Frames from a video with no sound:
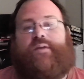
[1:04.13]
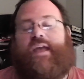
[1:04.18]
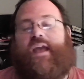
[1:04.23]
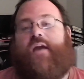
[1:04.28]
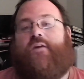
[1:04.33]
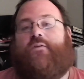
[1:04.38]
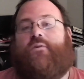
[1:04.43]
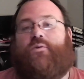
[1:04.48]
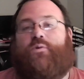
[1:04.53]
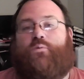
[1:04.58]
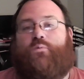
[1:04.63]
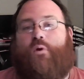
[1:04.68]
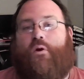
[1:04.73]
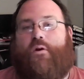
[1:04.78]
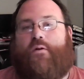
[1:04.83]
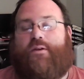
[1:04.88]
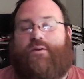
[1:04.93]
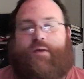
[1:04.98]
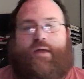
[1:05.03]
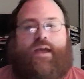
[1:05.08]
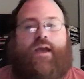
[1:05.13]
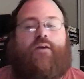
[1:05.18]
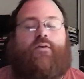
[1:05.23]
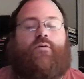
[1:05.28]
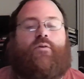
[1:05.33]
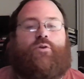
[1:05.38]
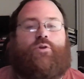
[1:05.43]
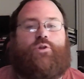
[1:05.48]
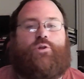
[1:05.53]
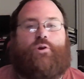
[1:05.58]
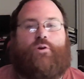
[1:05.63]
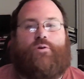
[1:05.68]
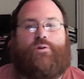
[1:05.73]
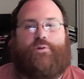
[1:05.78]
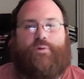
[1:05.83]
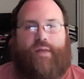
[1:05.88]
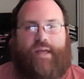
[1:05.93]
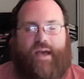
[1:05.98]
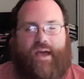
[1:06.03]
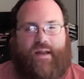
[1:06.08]
You can't go to work. You can't go to
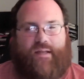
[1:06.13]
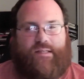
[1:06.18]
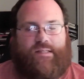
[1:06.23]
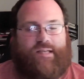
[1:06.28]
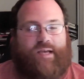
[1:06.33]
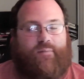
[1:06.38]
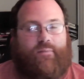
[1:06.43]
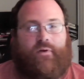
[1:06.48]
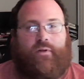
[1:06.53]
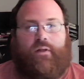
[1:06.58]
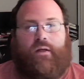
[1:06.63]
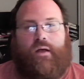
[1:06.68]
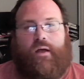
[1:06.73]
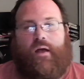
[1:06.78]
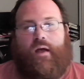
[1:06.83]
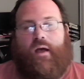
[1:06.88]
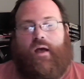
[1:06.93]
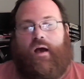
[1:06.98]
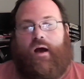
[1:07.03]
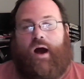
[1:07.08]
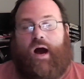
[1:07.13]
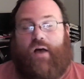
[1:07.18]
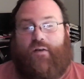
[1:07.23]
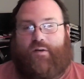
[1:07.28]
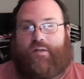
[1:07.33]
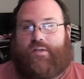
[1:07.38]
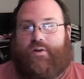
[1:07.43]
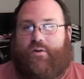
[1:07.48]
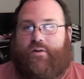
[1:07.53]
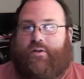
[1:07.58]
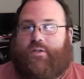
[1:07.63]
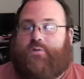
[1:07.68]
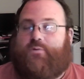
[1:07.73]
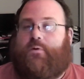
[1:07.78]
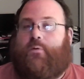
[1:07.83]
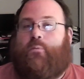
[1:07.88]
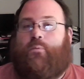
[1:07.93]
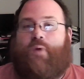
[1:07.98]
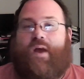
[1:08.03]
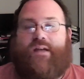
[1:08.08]
church. You can't assemble. They're starting
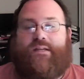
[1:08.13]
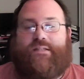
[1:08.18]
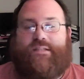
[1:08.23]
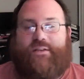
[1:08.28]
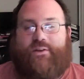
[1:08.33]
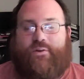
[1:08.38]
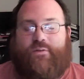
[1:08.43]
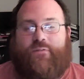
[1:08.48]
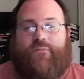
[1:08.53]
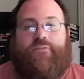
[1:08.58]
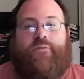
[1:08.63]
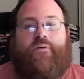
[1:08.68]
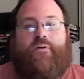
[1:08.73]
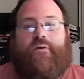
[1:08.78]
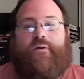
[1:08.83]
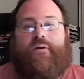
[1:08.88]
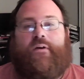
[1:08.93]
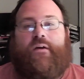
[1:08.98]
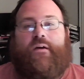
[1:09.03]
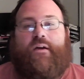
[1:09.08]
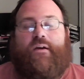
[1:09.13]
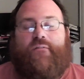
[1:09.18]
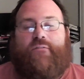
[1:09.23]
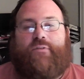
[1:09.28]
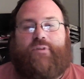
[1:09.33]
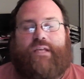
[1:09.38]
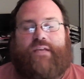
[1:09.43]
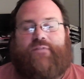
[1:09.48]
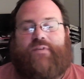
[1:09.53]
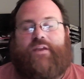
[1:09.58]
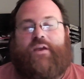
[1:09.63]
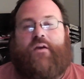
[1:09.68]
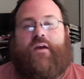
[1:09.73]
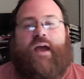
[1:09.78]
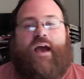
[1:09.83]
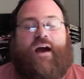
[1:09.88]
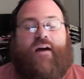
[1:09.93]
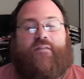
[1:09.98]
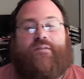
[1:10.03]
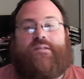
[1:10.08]
to arrest you for leaving your
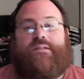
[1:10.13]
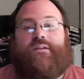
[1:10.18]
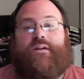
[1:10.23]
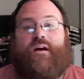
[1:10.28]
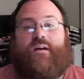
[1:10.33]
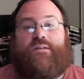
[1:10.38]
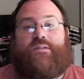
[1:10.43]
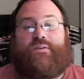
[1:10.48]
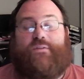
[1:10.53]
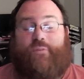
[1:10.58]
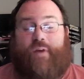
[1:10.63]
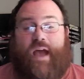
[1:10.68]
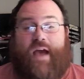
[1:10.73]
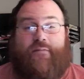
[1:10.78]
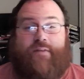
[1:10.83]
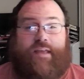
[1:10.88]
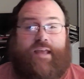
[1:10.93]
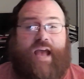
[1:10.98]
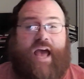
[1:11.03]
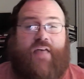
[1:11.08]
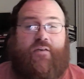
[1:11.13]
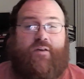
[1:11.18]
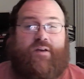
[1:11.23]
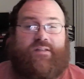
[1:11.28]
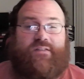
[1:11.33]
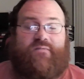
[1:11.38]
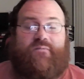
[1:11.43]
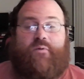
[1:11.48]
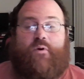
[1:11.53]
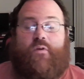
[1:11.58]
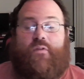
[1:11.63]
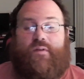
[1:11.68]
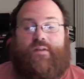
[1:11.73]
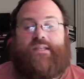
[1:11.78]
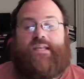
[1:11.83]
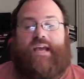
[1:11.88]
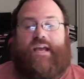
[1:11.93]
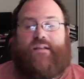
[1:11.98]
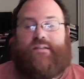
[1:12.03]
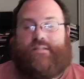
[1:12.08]
house and also for having gatherings of more than
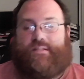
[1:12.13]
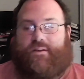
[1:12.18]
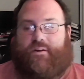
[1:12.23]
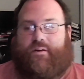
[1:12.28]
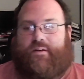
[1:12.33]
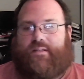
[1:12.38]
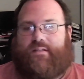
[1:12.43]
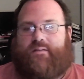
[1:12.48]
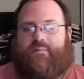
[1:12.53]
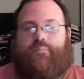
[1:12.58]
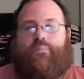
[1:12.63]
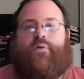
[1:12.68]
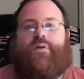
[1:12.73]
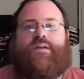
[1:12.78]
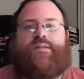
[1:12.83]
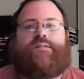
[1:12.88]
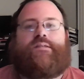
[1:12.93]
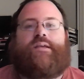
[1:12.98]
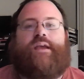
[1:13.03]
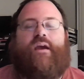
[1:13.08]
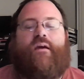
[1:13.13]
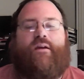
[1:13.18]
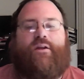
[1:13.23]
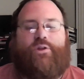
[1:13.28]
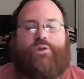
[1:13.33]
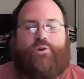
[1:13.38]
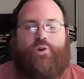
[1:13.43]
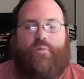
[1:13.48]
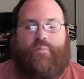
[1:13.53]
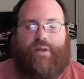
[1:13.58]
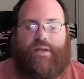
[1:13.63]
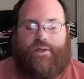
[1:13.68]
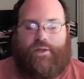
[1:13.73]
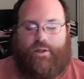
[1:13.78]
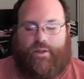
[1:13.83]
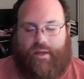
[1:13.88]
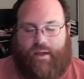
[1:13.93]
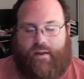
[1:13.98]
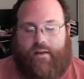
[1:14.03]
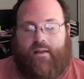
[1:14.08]
10. So it's some pretty scary Germany
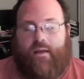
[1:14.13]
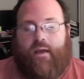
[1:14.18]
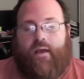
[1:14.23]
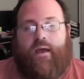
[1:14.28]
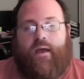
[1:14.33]
shit.